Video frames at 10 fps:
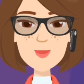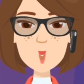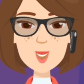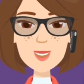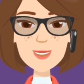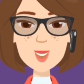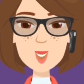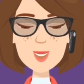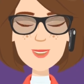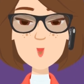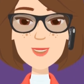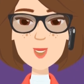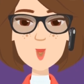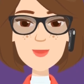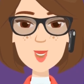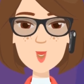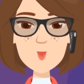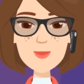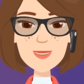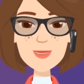This milestone highlights the
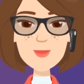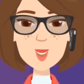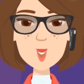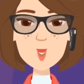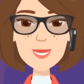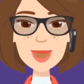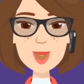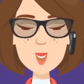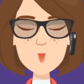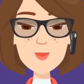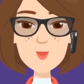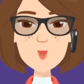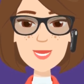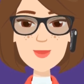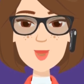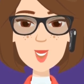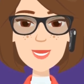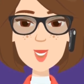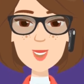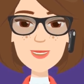growing engagement around Pepeto's
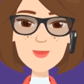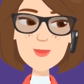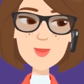ecosystem-driven